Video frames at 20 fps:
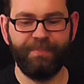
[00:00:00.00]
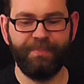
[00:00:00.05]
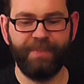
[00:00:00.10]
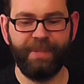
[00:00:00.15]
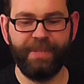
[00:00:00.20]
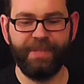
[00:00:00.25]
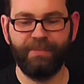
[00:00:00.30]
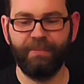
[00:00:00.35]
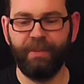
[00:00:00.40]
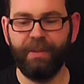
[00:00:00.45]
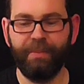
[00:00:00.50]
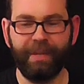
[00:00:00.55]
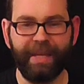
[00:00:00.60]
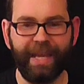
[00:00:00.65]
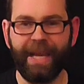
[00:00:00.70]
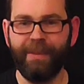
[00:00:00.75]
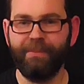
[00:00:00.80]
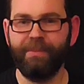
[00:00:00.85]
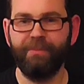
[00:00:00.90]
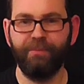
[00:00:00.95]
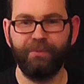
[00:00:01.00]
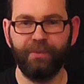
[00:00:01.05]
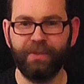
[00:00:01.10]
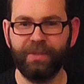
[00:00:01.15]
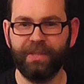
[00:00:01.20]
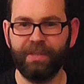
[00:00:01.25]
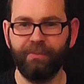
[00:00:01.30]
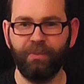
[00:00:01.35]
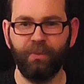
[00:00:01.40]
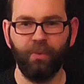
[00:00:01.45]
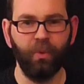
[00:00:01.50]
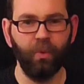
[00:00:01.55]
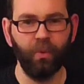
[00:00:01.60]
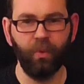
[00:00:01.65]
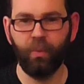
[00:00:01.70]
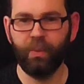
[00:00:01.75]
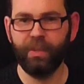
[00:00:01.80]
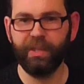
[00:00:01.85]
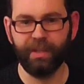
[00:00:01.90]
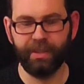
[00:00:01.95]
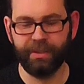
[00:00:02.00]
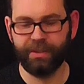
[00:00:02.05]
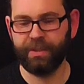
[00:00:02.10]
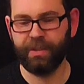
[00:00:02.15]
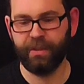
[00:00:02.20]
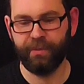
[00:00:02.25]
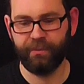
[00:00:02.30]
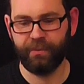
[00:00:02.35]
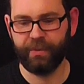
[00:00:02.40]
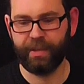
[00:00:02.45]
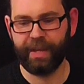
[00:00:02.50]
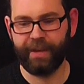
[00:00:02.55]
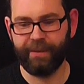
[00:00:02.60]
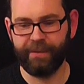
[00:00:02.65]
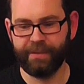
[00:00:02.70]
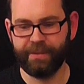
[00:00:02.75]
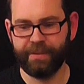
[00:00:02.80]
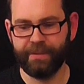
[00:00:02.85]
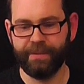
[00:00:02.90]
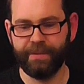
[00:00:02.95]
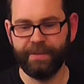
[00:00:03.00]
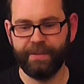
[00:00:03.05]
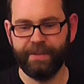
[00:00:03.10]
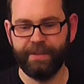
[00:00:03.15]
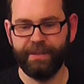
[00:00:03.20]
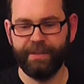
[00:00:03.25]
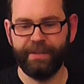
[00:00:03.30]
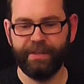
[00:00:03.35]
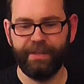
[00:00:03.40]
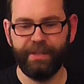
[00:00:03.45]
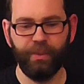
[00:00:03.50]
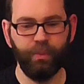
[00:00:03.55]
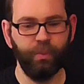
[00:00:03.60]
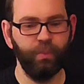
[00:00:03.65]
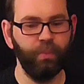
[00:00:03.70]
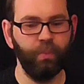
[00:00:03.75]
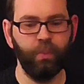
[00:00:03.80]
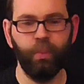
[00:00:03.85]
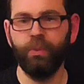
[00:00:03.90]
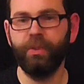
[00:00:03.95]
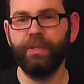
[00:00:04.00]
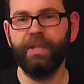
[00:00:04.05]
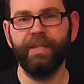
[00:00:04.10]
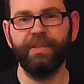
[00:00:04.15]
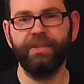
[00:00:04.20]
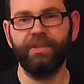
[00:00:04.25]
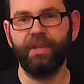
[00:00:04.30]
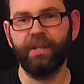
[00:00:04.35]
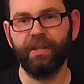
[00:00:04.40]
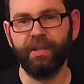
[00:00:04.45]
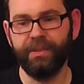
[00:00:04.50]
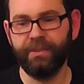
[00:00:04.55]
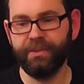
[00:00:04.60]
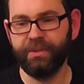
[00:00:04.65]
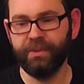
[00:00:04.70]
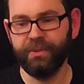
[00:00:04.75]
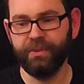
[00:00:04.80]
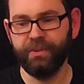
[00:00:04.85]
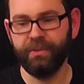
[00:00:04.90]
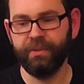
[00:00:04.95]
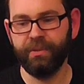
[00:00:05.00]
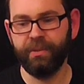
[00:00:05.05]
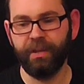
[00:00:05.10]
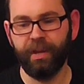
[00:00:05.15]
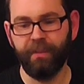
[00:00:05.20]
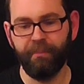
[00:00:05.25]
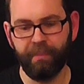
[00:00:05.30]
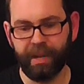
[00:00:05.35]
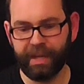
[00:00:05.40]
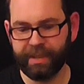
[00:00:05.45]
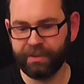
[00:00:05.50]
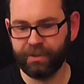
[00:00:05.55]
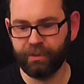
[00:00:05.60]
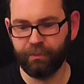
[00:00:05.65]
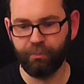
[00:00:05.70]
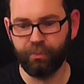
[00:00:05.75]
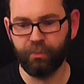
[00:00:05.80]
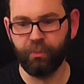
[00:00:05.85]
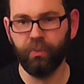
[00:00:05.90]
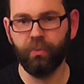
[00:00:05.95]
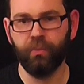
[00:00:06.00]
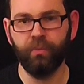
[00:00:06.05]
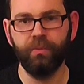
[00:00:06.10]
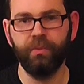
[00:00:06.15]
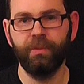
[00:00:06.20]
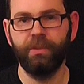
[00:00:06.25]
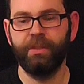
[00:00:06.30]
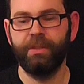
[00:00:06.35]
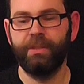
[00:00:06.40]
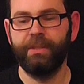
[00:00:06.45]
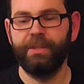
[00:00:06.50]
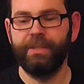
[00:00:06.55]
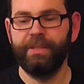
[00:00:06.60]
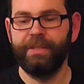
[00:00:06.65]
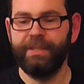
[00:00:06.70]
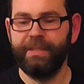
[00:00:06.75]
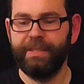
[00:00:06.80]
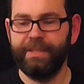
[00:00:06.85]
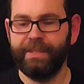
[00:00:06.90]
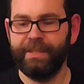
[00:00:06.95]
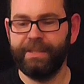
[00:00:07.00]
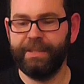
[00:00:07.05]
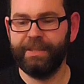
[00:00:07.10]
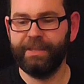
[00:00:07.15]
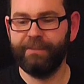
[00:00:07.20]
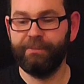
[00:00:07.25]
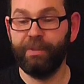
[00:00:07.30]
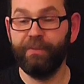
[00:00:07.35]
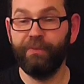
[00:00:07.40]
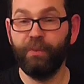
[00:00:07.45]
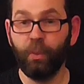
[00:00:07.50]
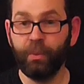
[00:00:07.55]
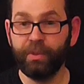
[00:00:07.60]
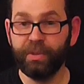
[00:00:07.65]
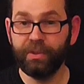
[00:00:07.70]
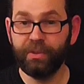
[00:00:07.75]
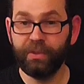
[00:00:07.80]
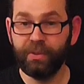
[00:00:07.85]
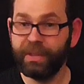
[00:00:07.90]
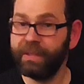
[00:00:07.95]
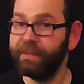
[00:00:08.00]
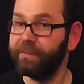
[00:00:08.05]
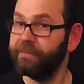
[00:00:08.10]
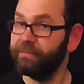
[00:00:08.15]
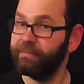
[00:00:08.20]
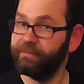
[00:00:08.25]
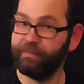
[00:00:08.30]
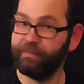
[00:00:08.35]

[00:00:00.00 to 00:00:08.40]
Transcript: because like my captain, for example, always likes to go for a character. You wouldn't get stuck into a massive brawl. But if you wanted to do that,